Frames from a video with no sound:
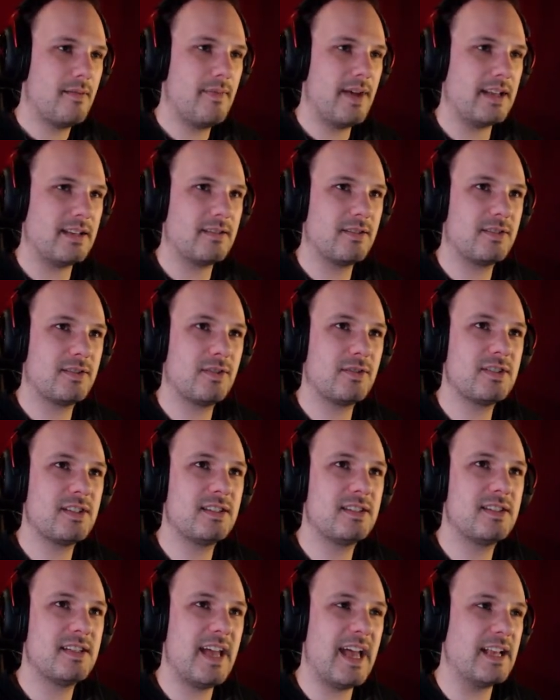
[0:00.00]
Wait, does
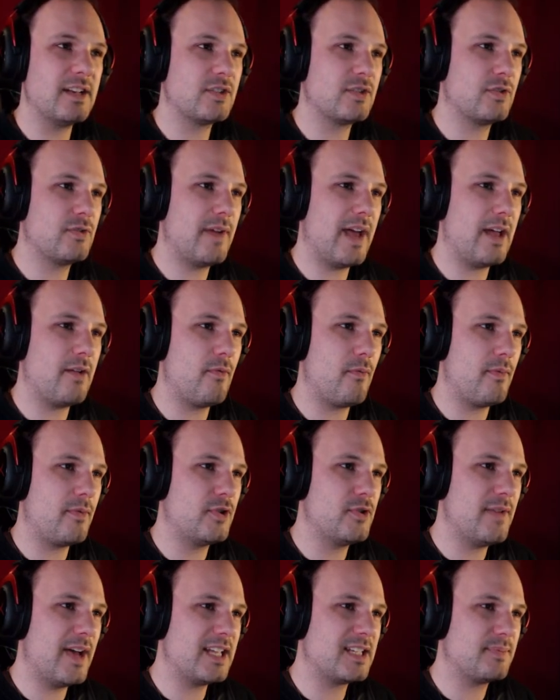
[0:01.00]
it change? Or
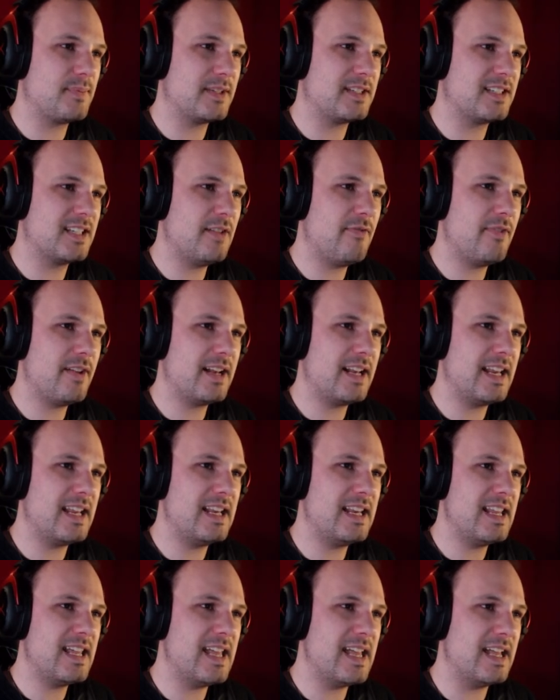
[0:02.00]
do I specifically
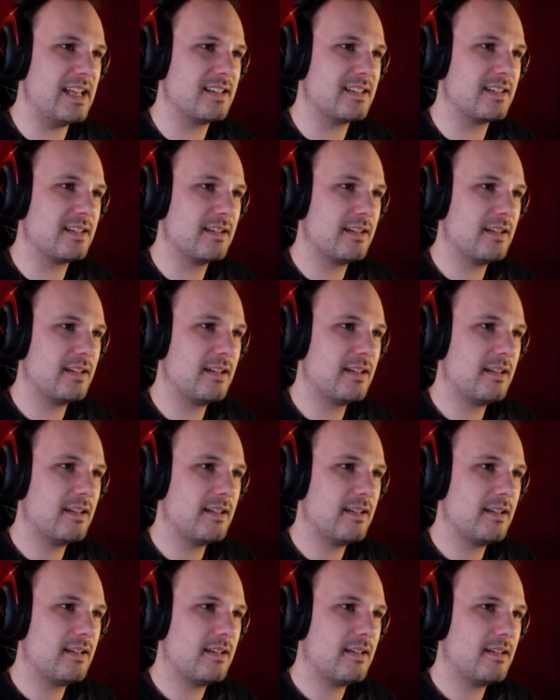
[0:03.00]
need
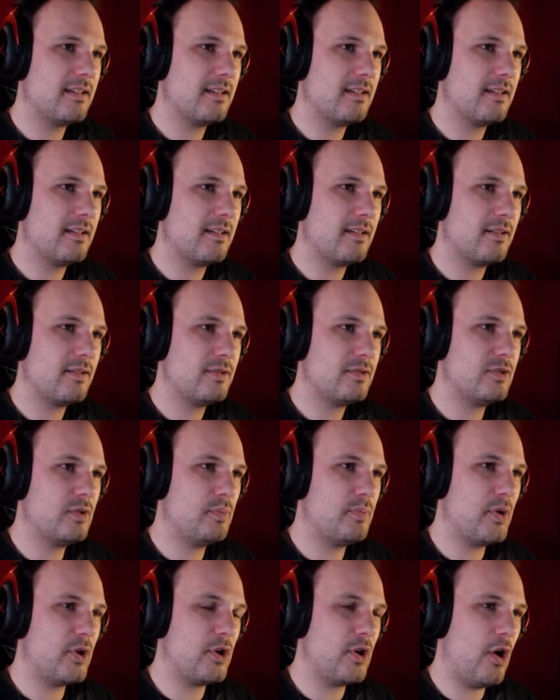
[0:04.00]
to
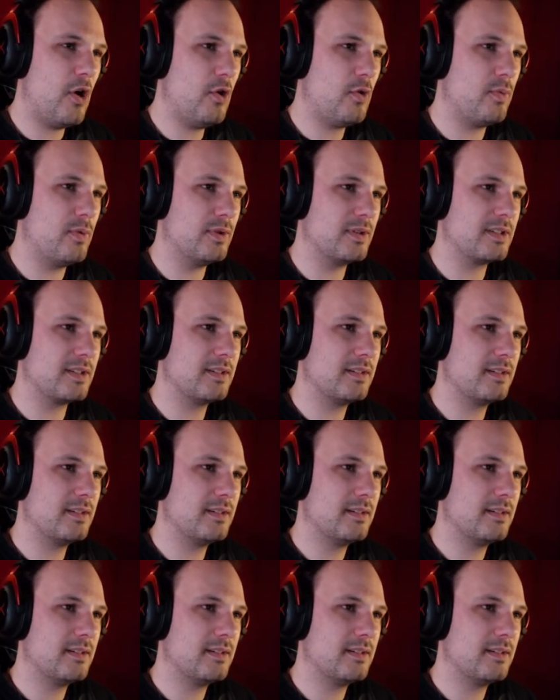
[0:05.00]
burn oak wood?